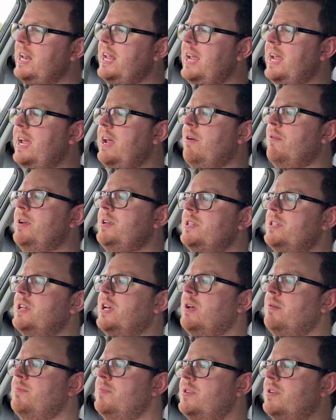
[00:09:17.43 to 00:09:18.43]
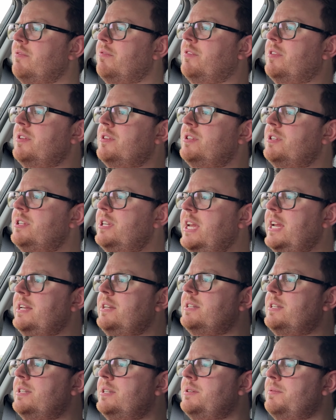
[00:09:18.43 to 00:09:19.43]
here in terms of the
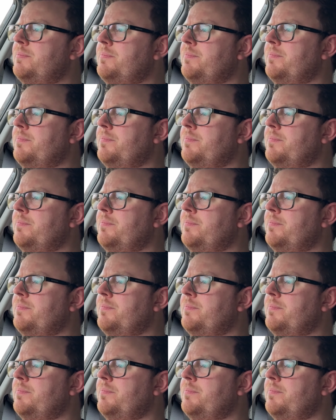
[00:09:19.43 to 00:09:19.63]
seats.